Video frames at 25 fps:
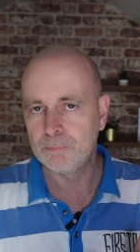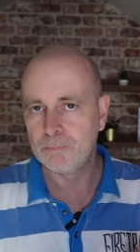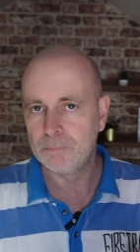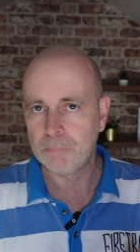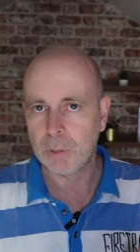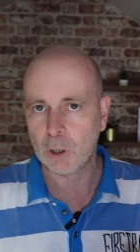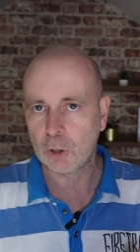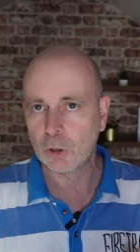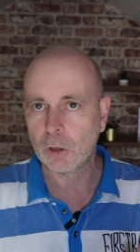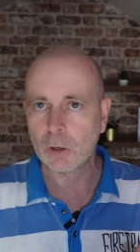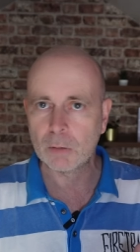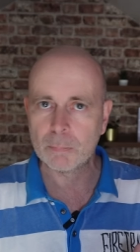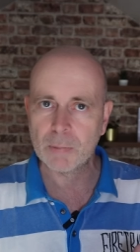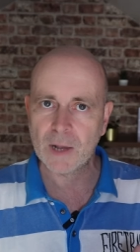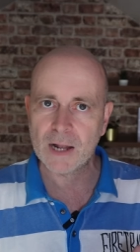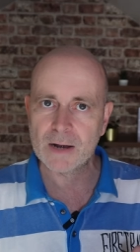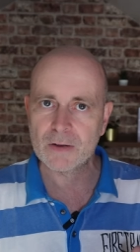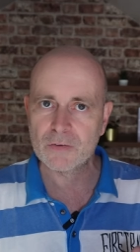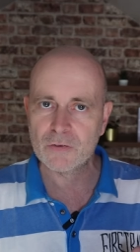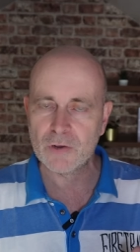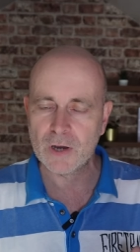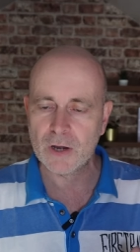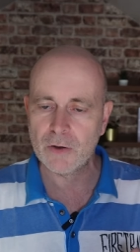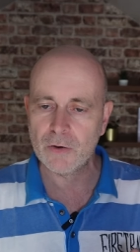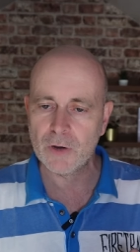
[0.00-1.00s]
bottled
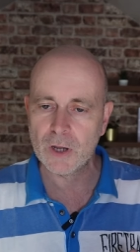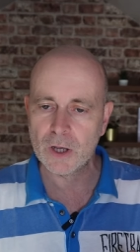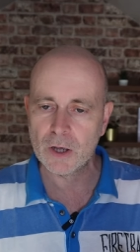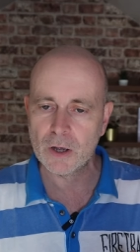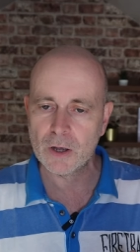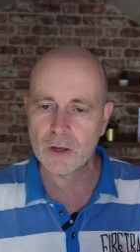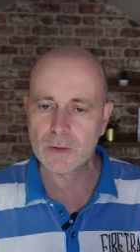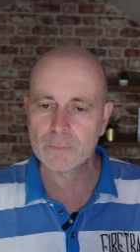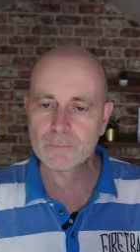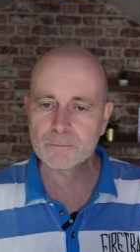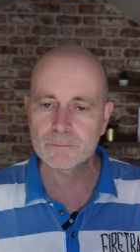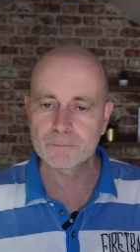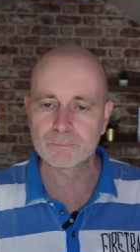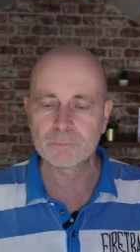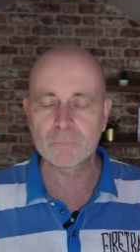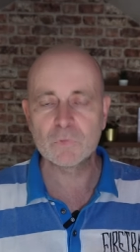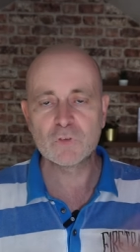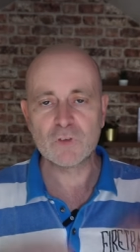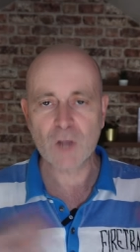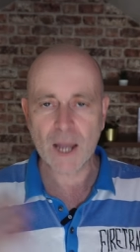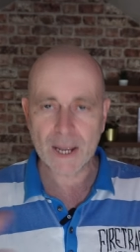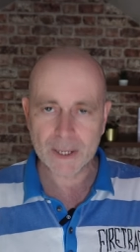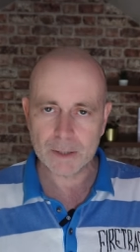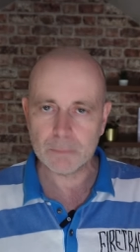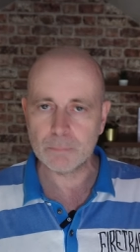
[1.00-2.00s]
bacteria
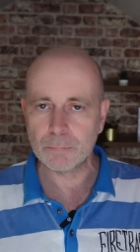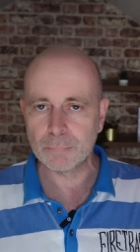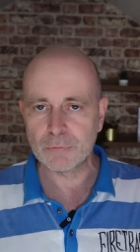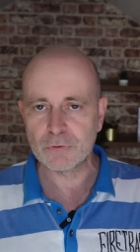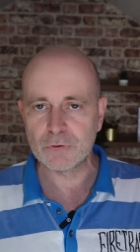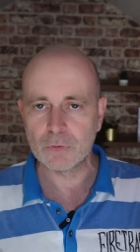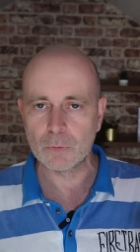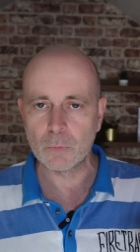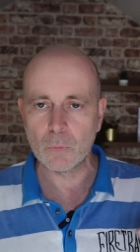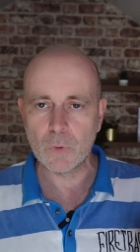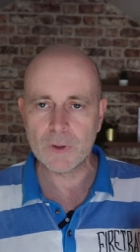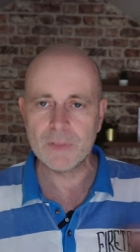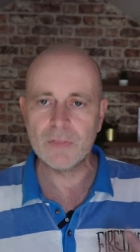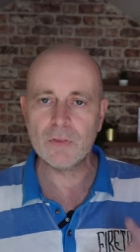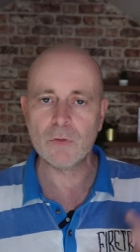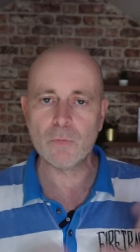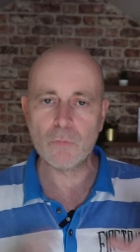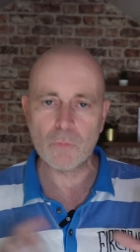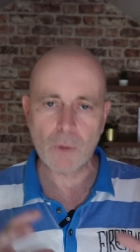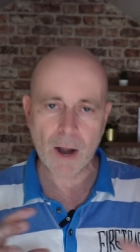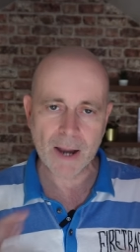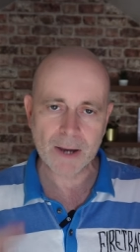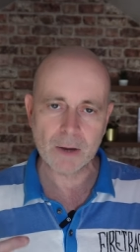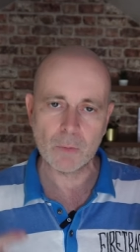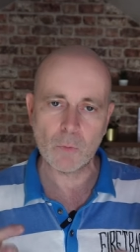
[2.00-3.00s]
types with the
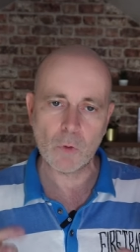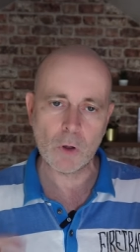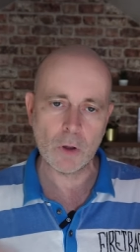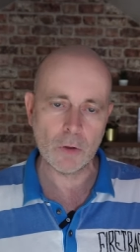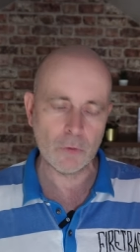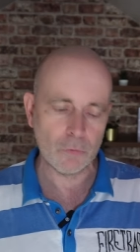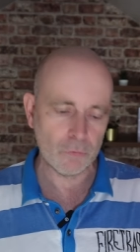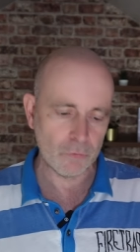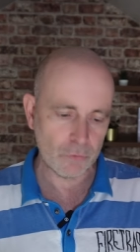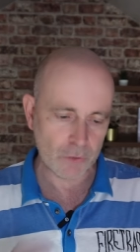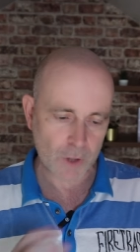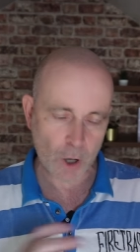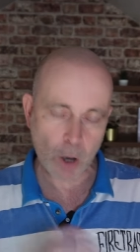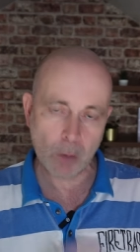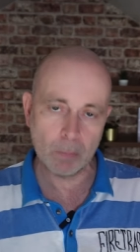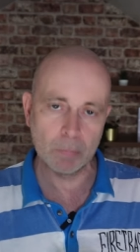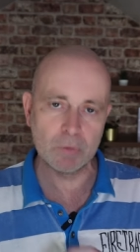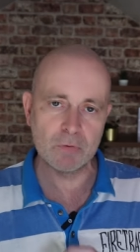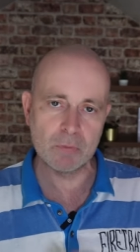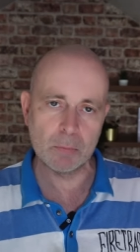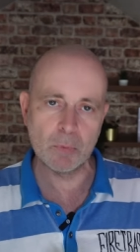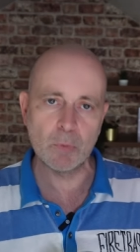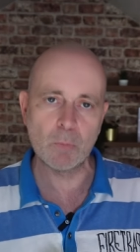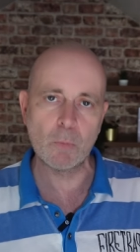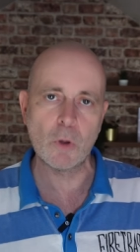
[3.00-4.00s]
right ones, the
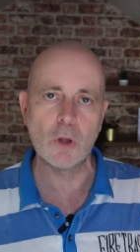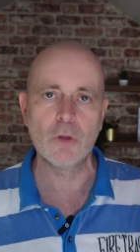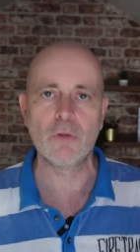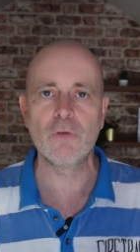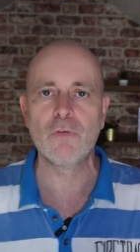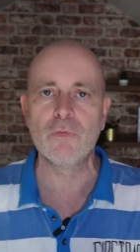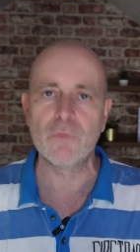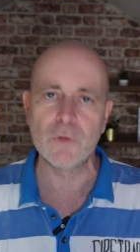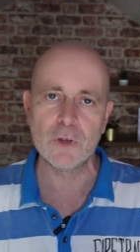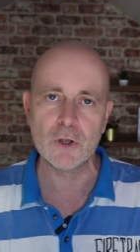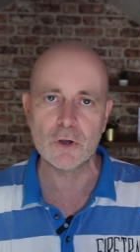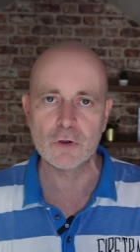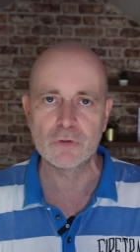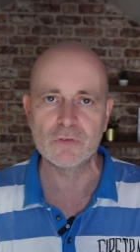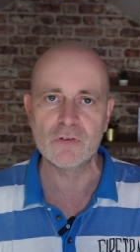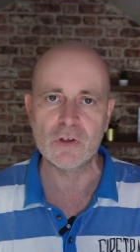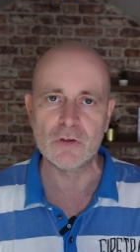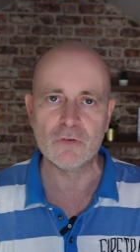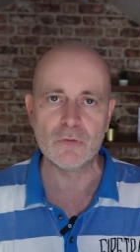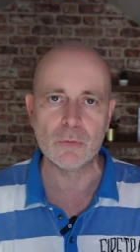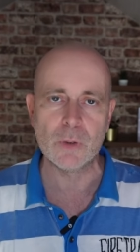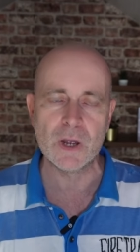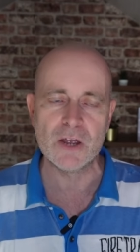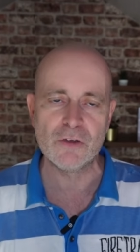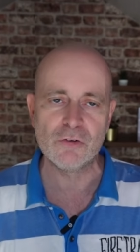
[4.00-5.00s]
optimum ones for your
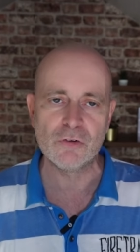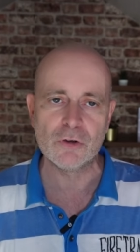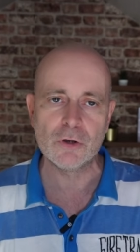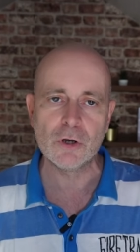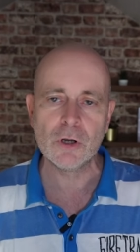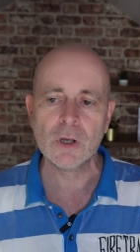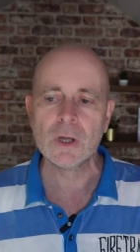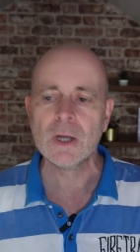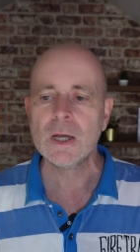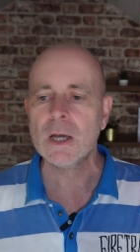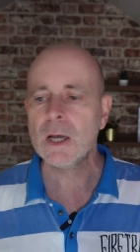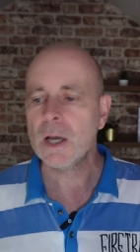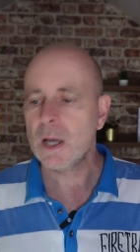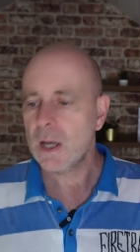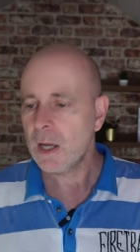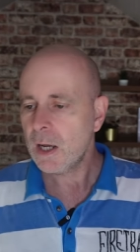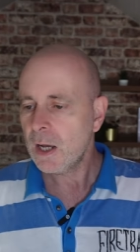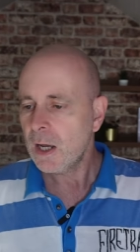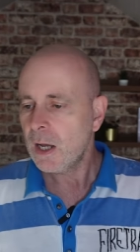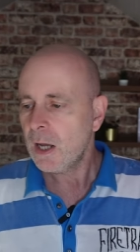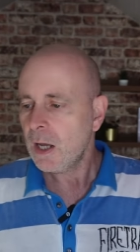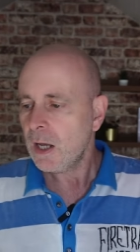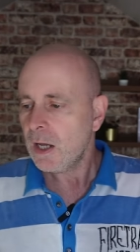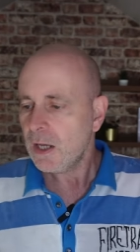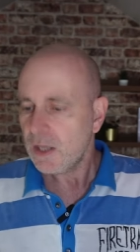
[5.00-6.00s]
situation.
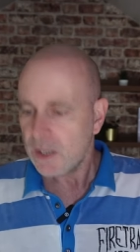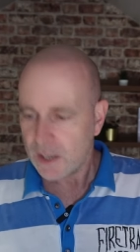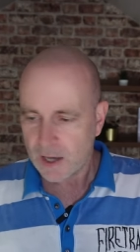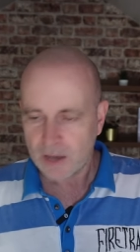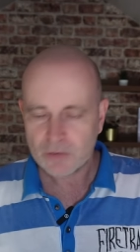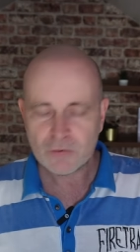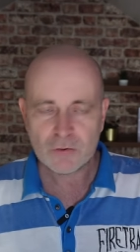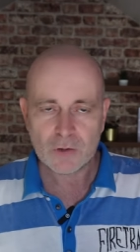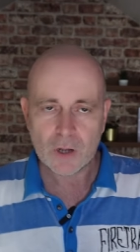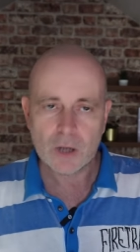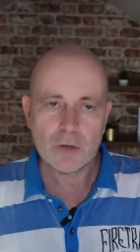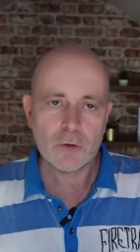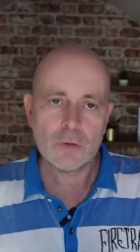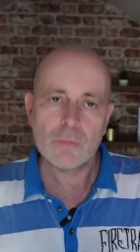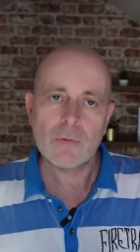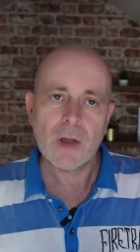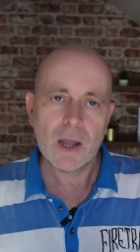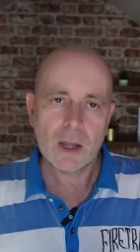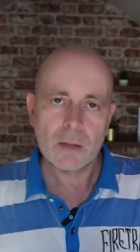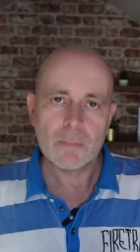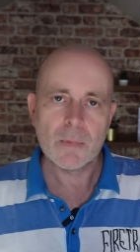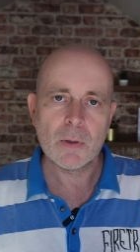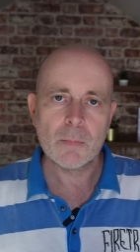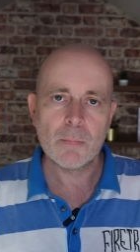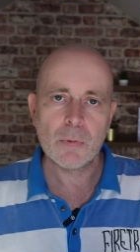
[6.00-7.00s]
Yes, I do
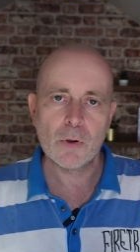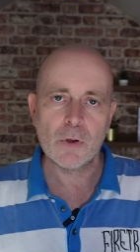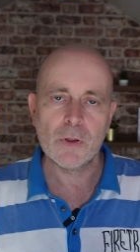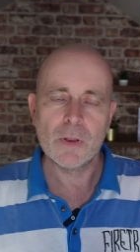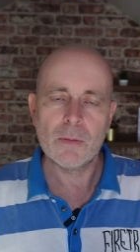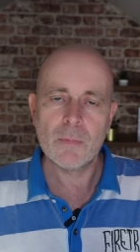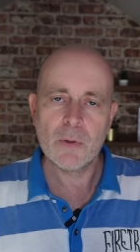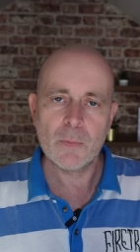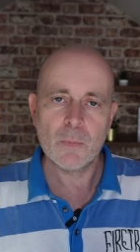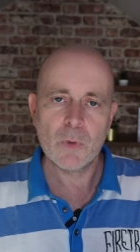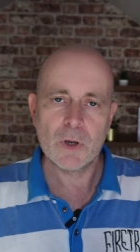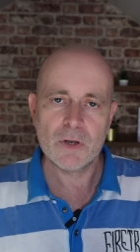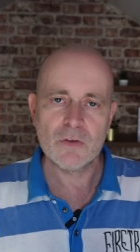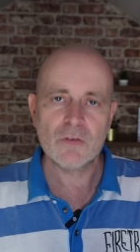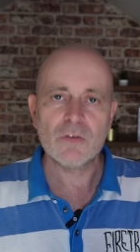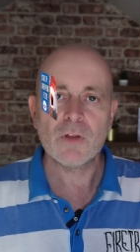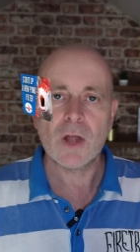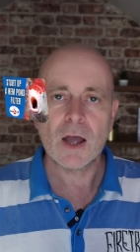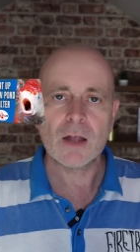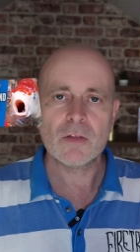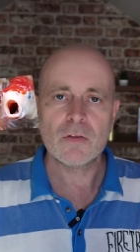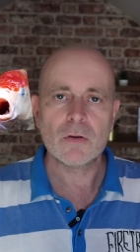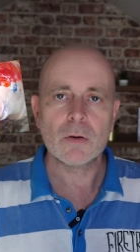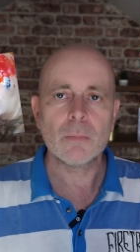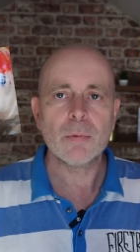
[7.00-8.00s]
recommend putting them in when you're
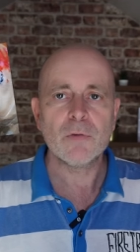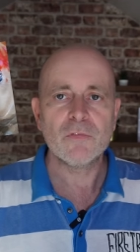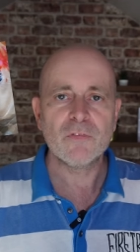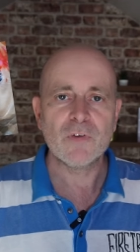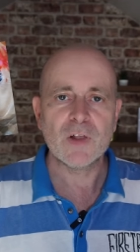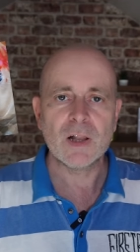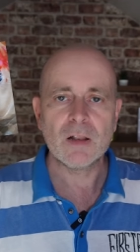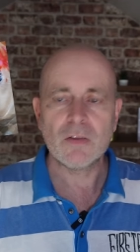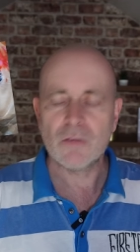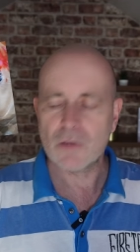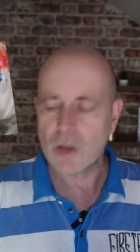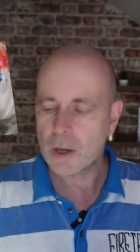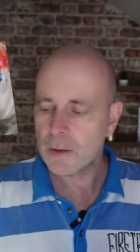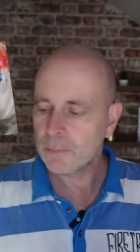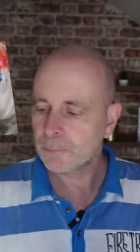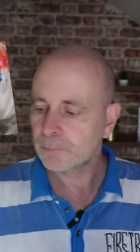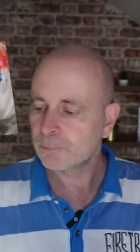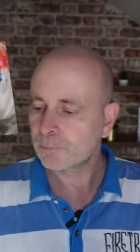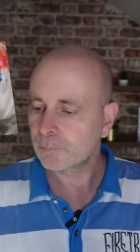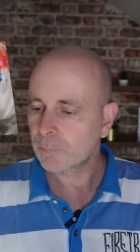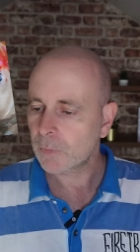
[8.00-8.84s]
starting up a filter.